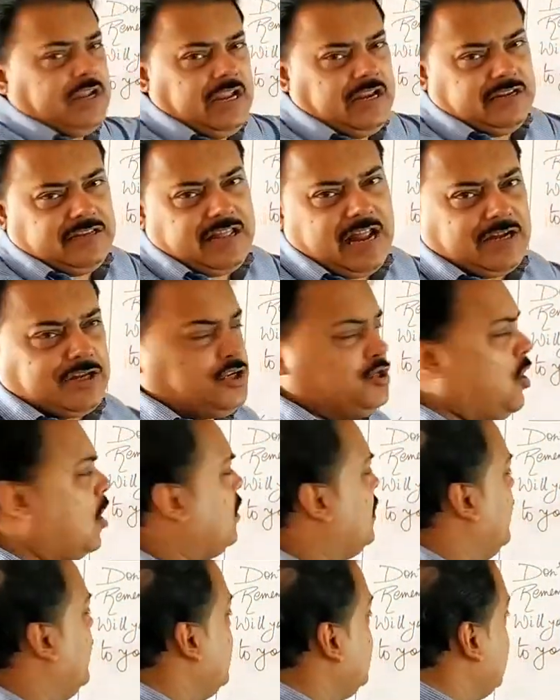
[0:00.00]
eat that
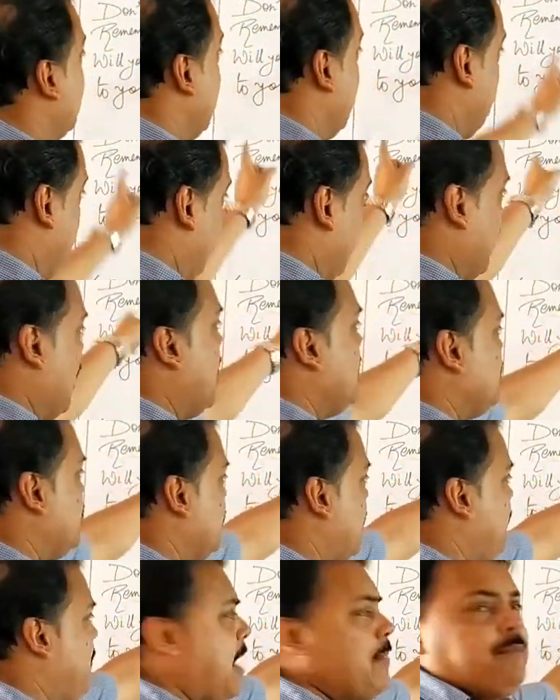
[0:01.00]
chocolate,
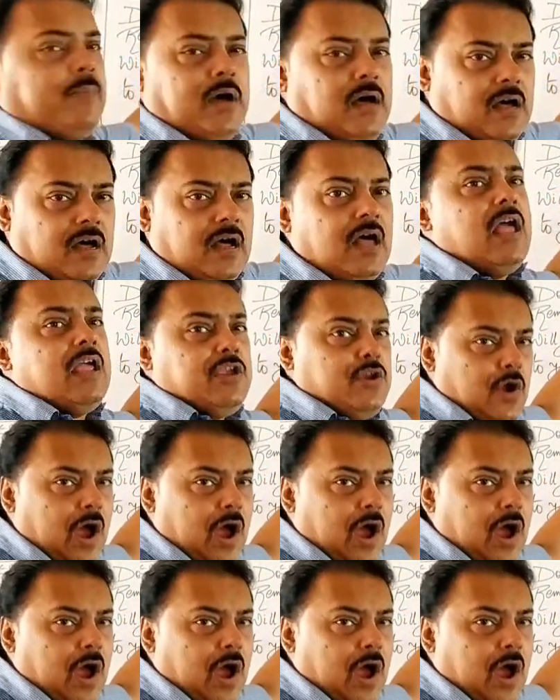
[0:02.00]
because remember,